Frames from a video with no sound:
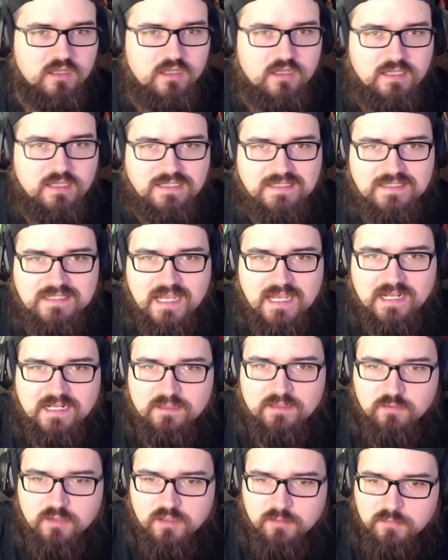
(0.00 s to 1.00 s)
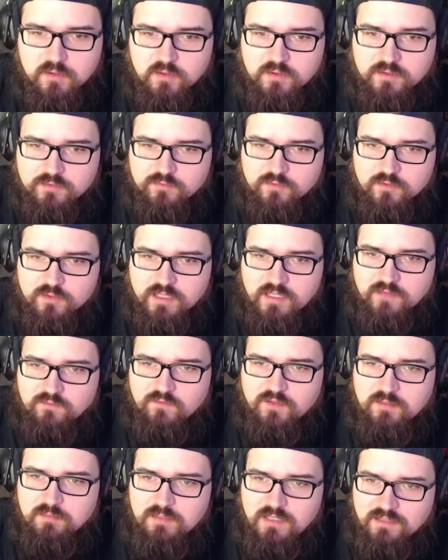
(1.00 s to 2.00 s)
Exactly what I'm looking for.
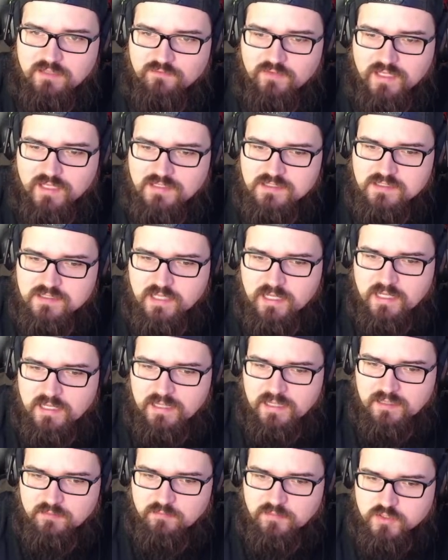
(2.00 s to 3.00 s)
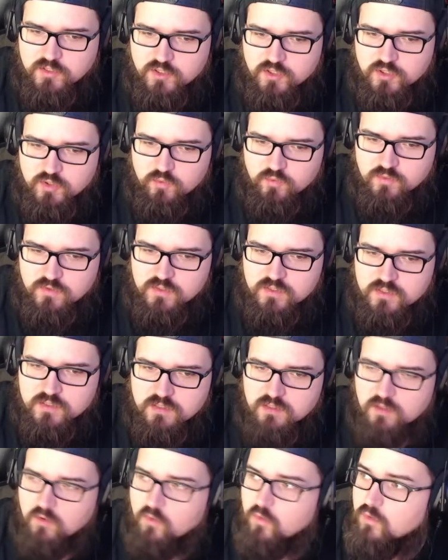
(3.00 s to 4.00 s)
Giving me events and let me choose
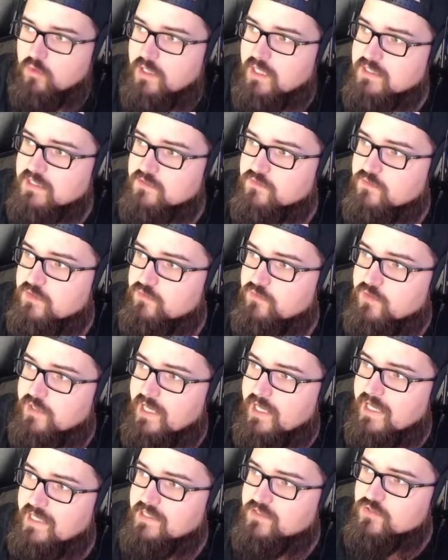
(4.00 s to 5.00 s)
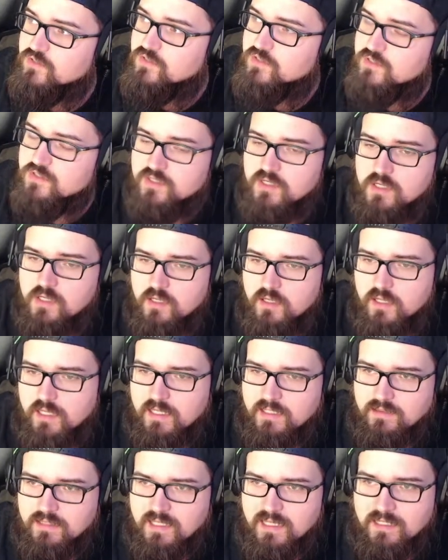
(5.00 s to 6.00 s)
all kinds of different answers
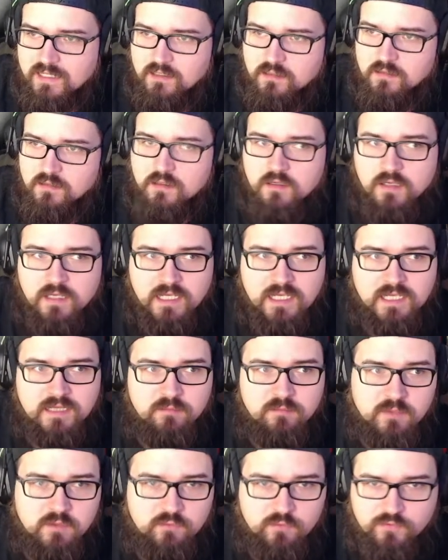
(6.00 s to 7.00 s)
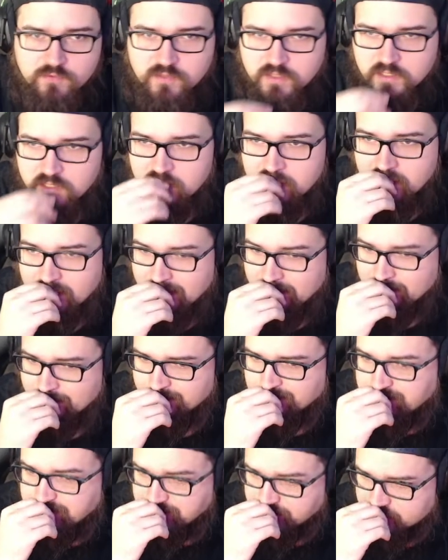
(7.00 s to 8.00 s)
and then hit me with the,
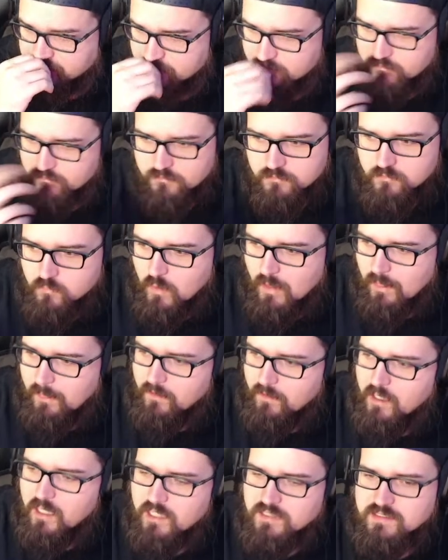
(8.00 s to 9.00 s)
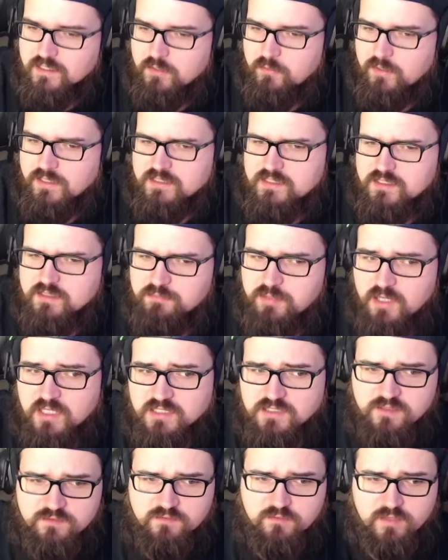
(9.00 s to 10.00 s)
well, consequences,
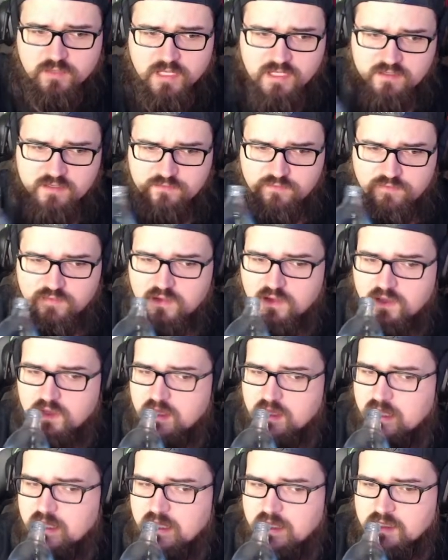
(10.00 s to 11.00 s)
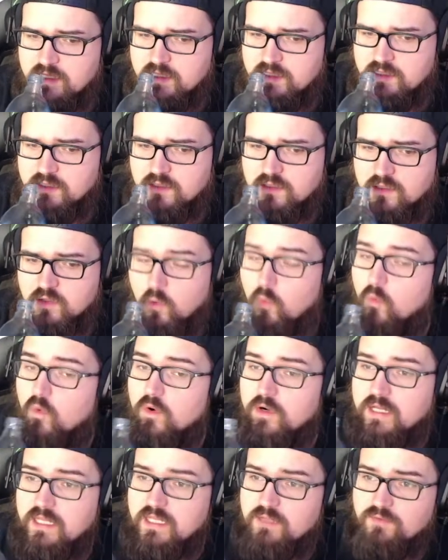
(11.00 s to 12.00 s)
positive or negative, and
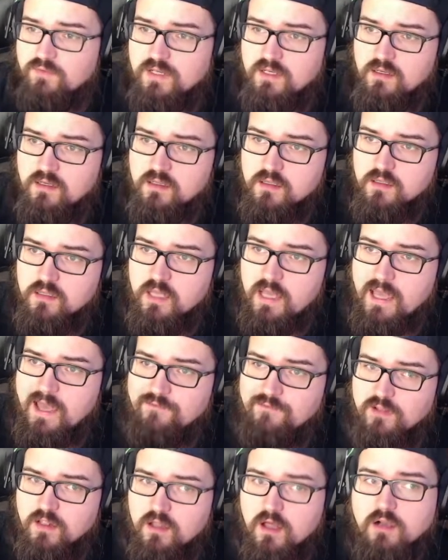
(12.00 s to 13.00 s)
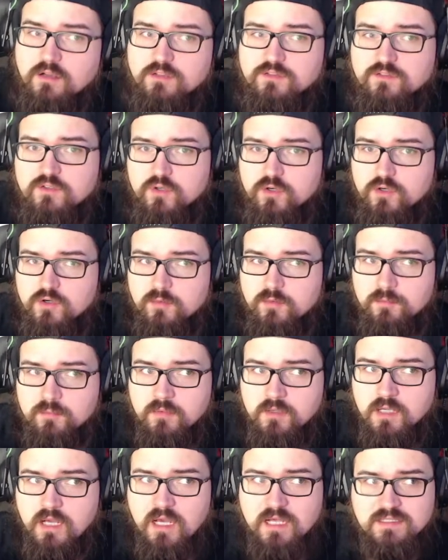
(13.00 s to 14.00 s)
or even have a long-term
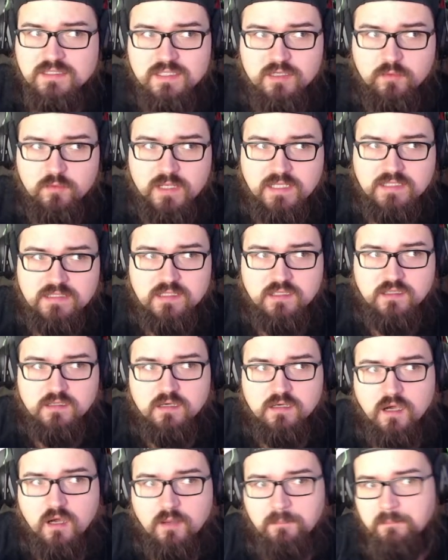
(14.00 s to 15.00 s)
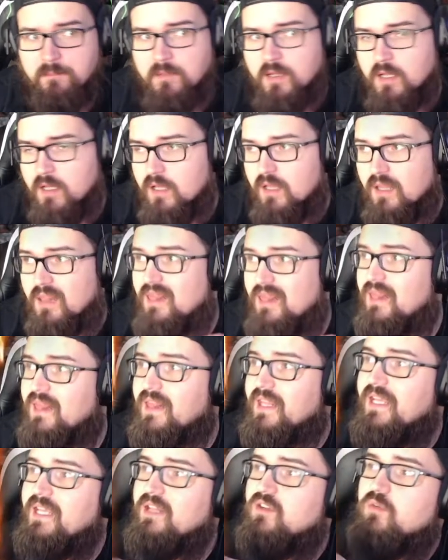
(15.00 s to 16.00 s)
consequence and come
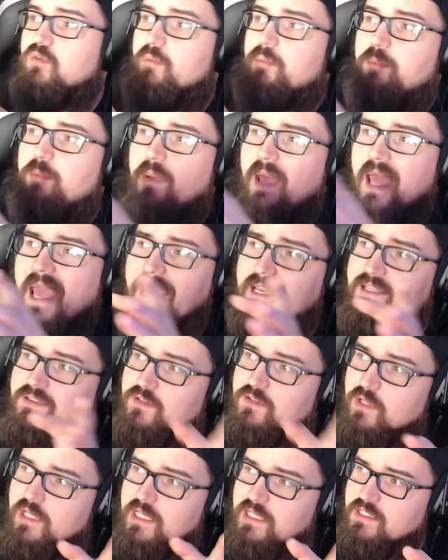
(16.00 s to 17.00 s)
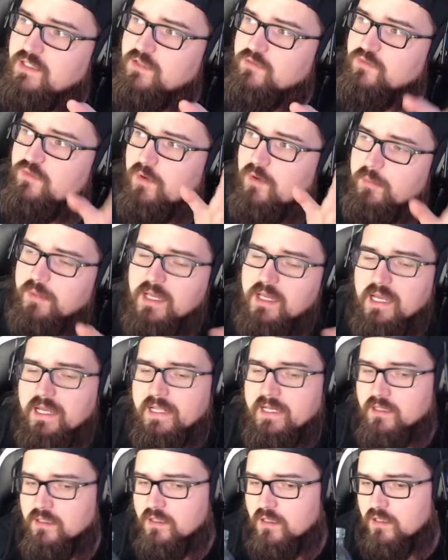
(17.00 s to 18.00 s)
later back to hit you from
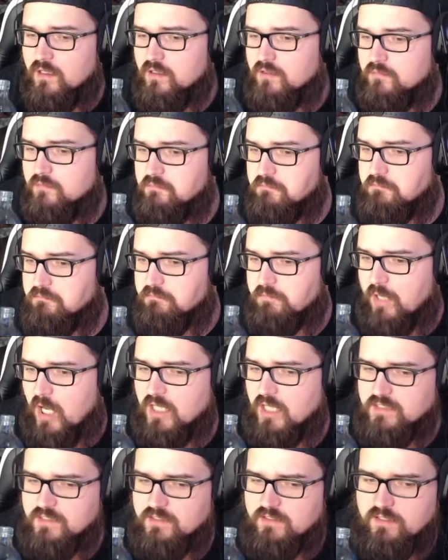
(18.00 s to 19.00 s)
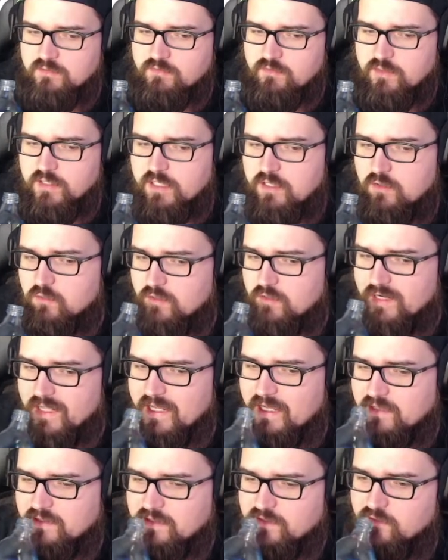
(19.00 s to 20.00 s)
behind, positively or
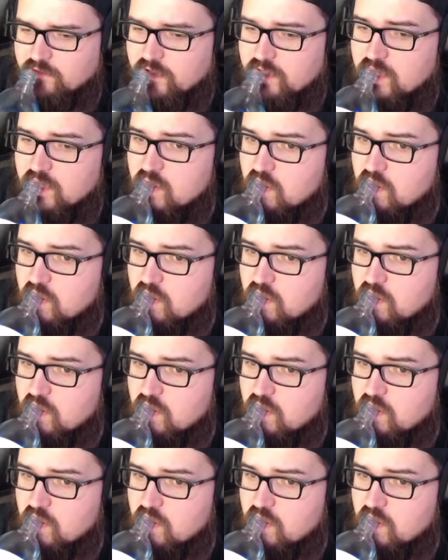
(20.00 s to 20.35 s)
negatively.